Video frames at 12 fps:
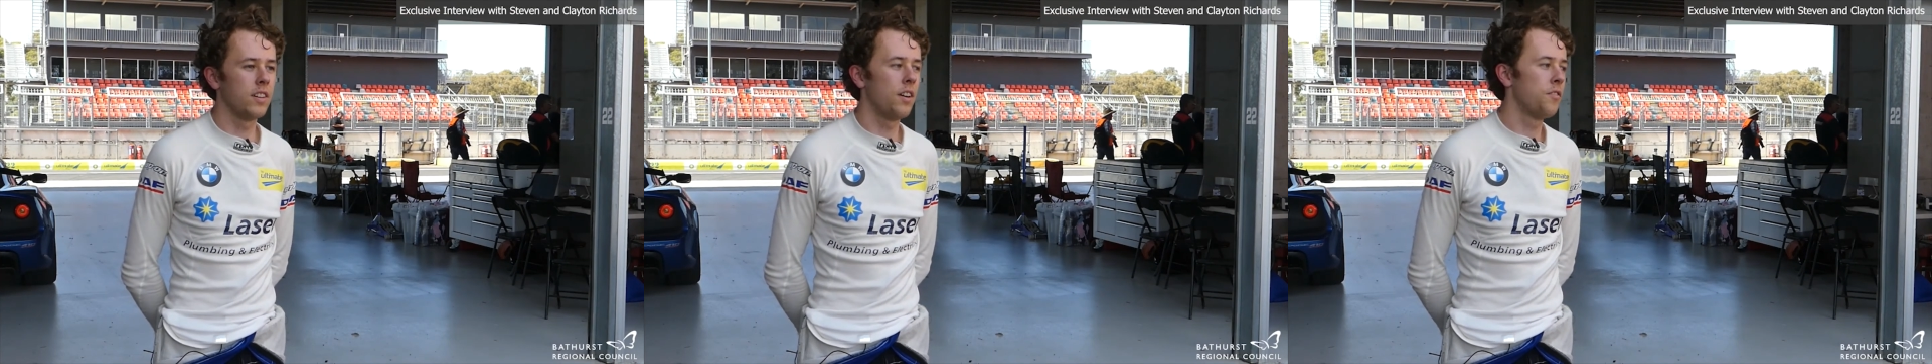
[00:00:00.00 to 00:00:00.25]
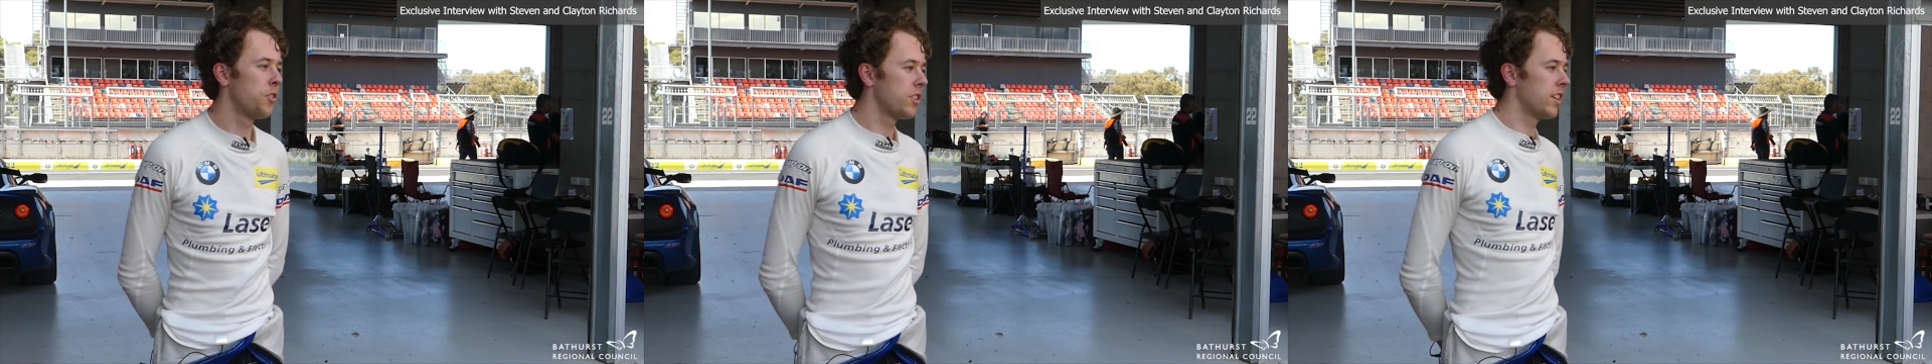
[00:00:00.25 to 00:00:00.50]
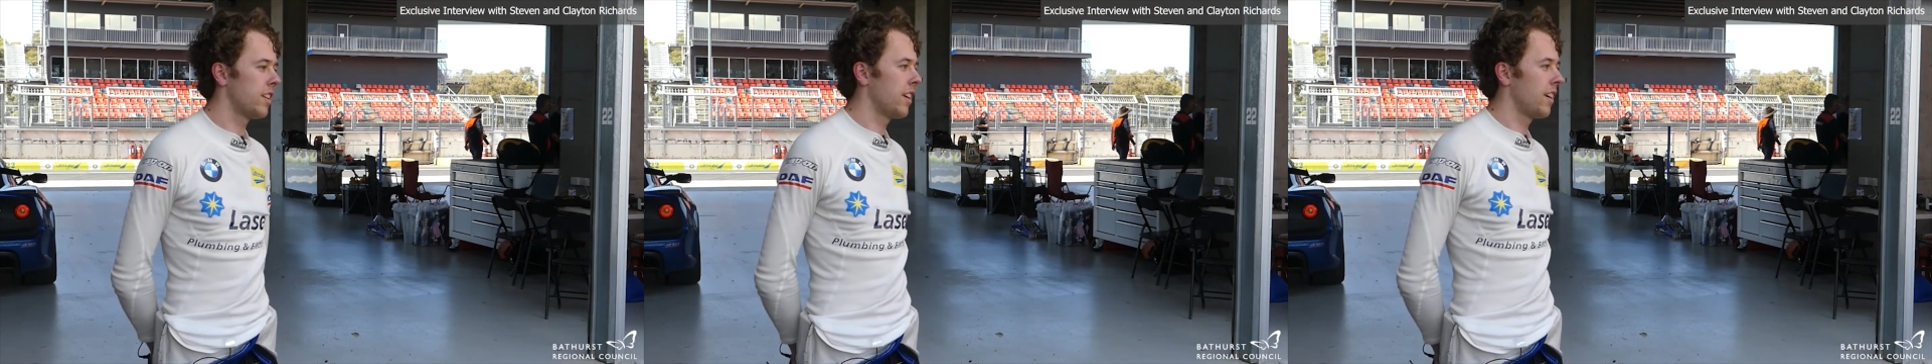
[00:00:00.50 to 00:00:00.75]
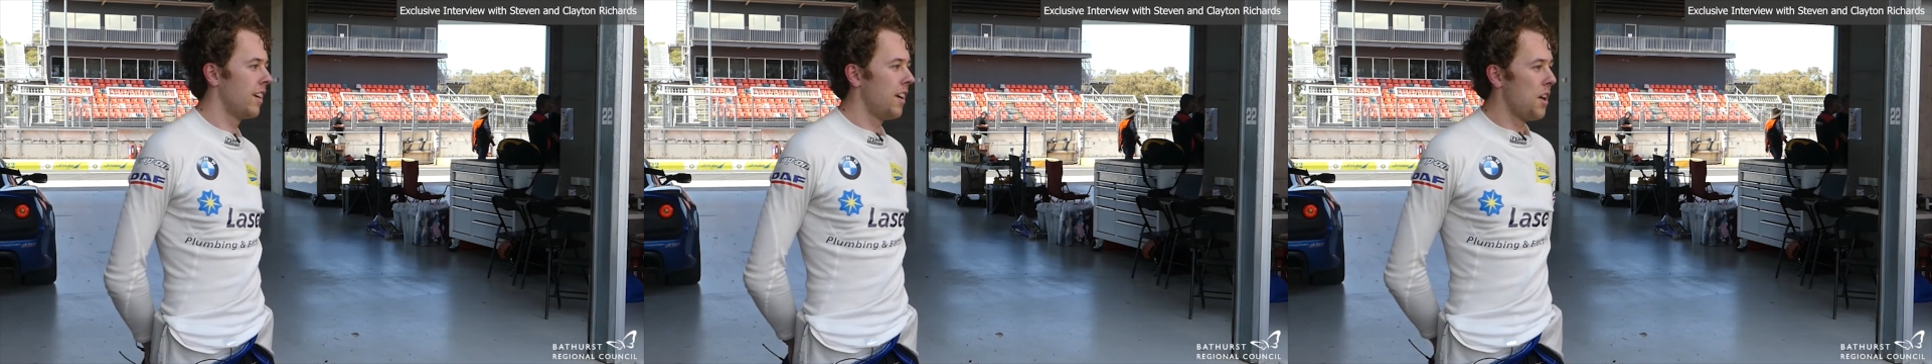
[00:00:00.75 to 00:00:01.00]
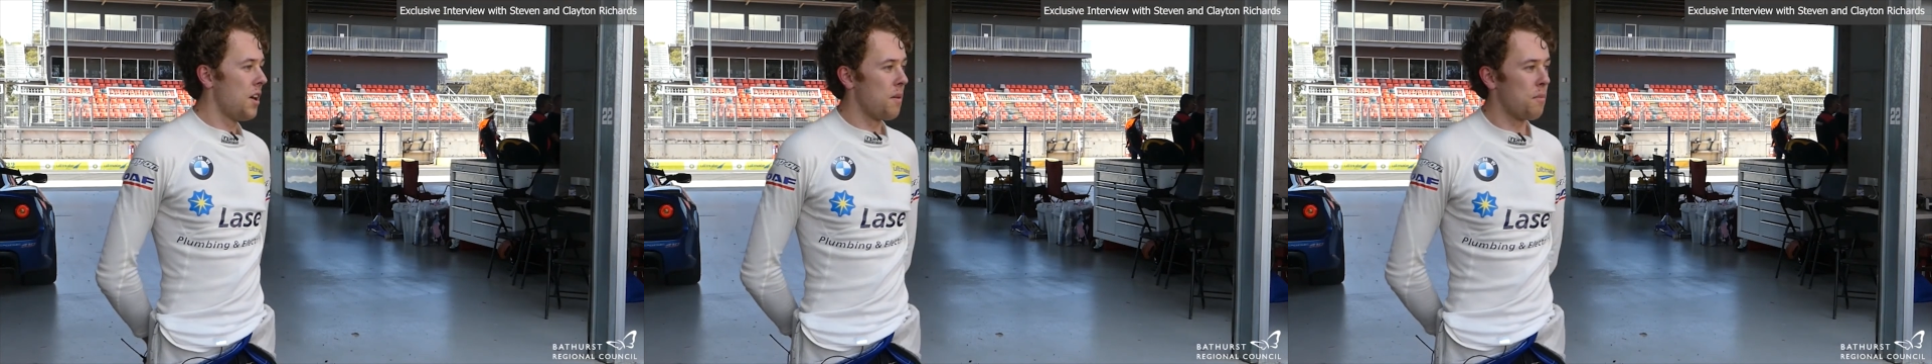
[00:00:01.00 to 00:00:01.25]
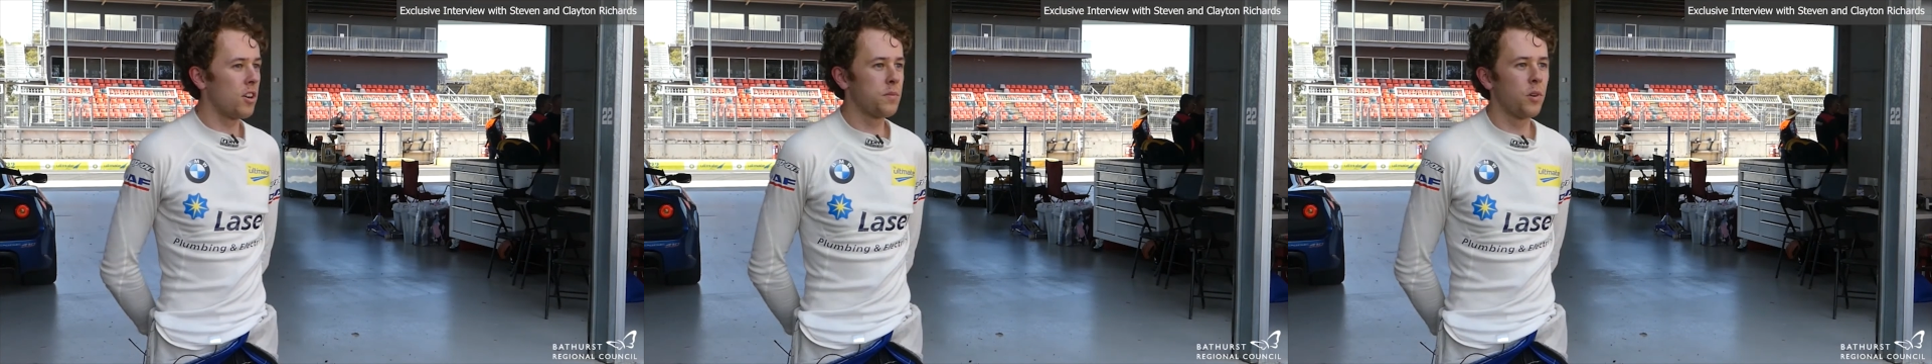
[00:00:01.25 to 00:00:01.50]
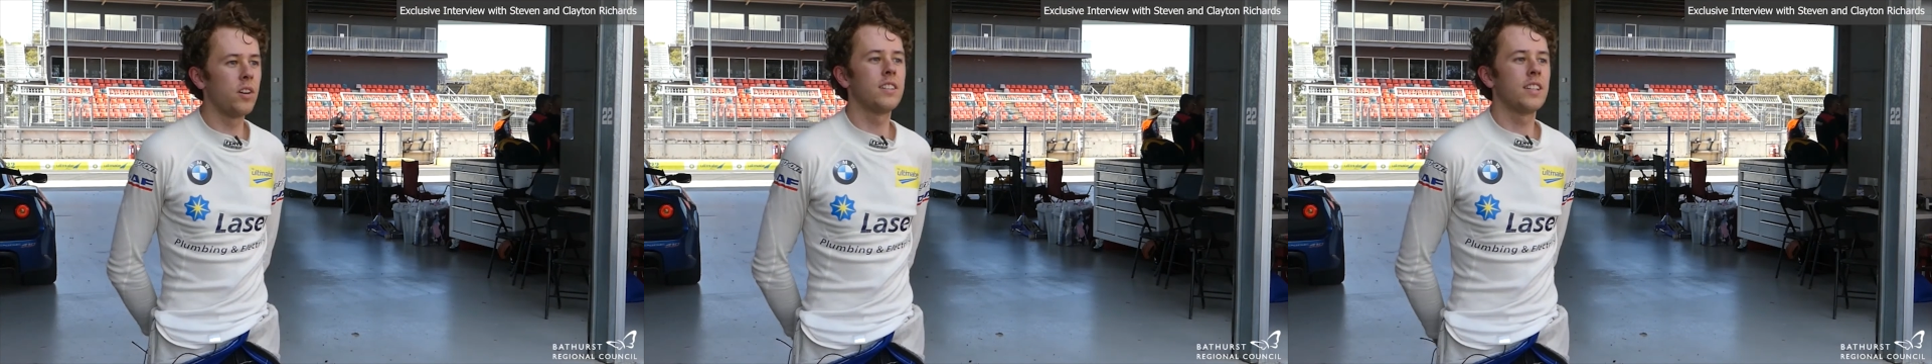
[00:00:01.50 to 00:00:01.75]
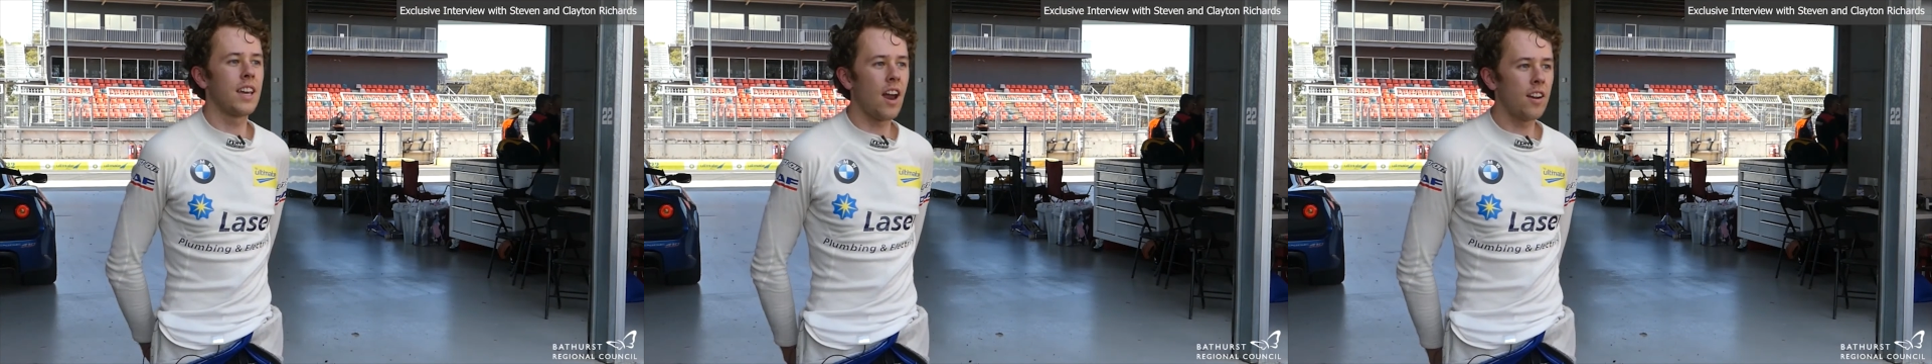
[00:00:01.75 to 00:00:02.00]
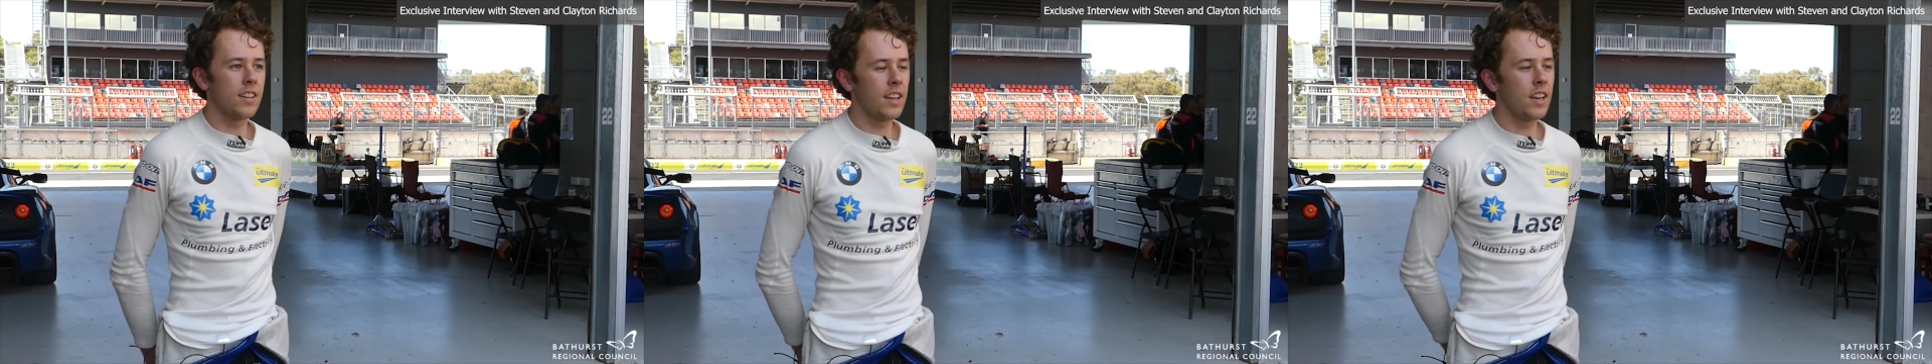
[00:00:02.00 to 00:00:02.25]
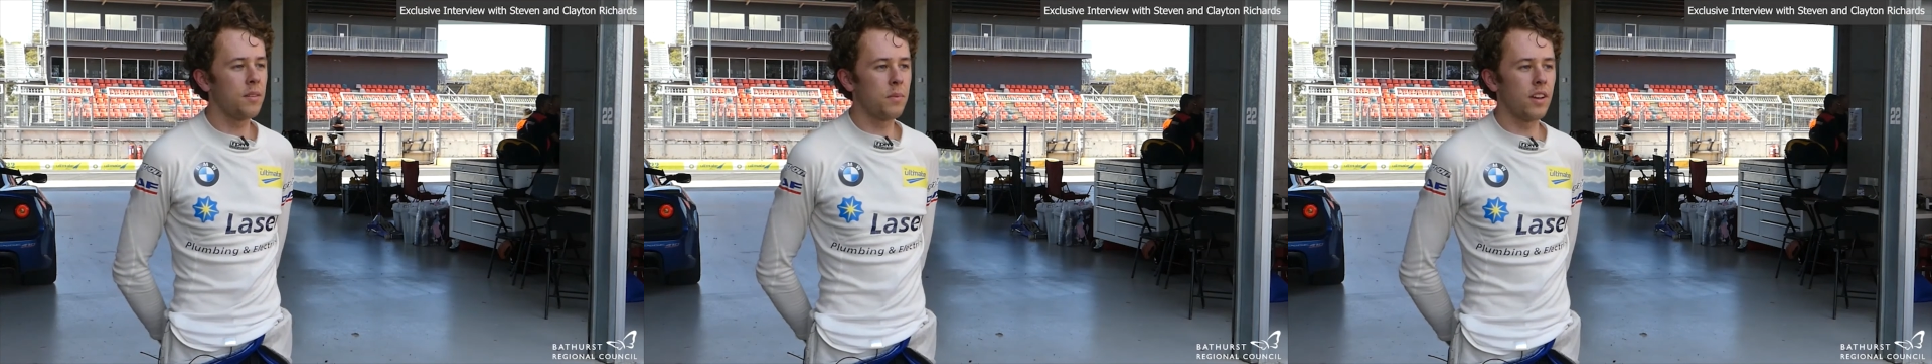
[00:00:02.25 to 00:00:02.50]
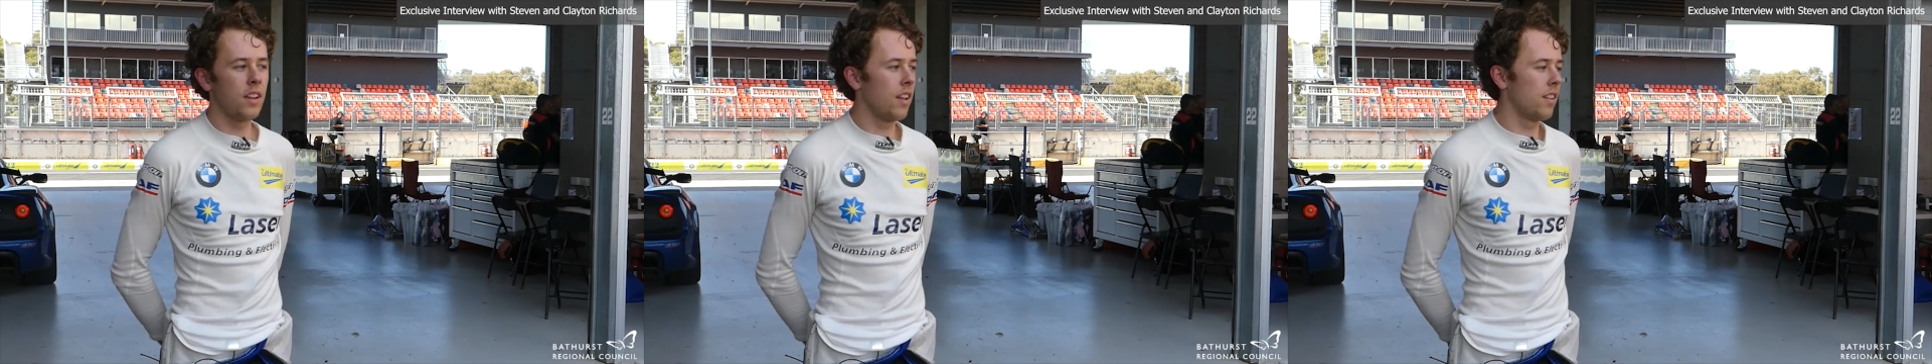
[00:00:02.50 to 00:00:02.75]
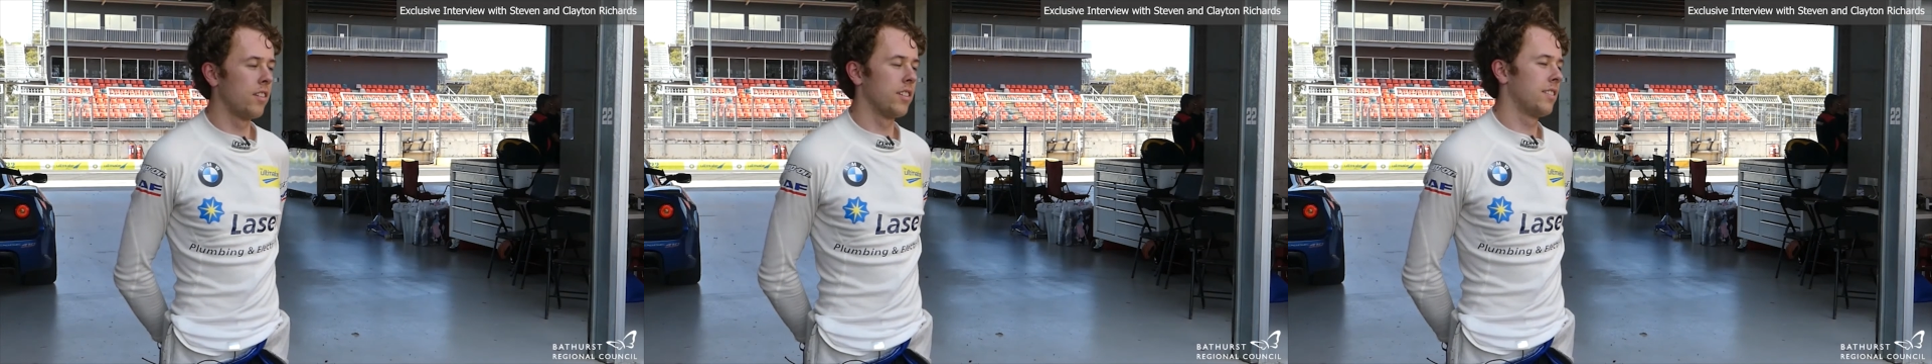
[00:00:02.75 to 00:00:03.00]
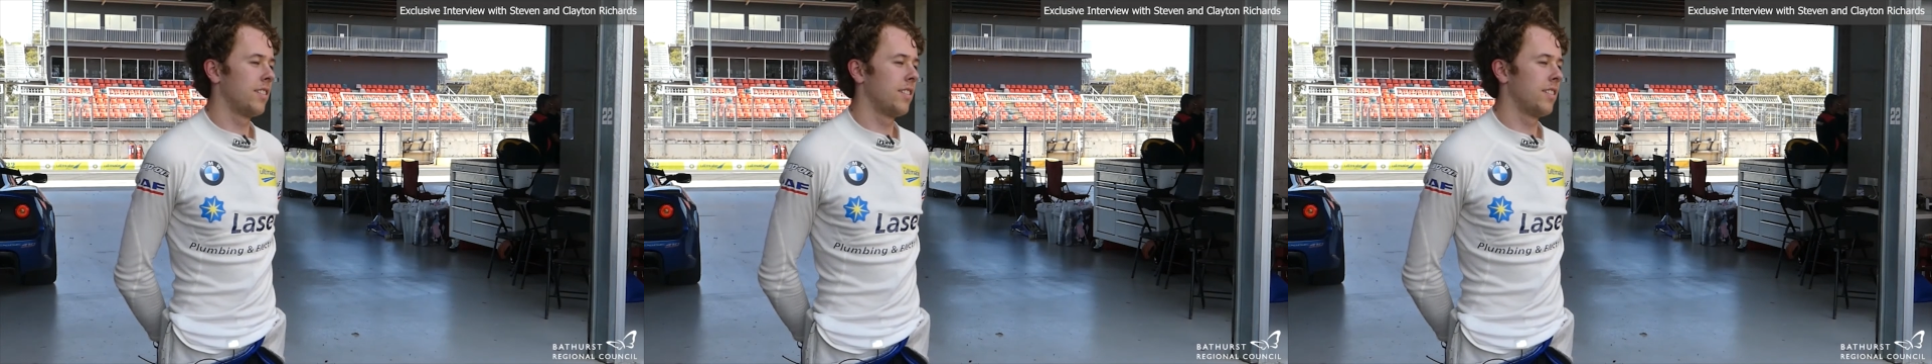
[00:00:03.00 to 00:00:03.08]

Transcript: Unfortunately, motorsport isn't guaranteed, but look,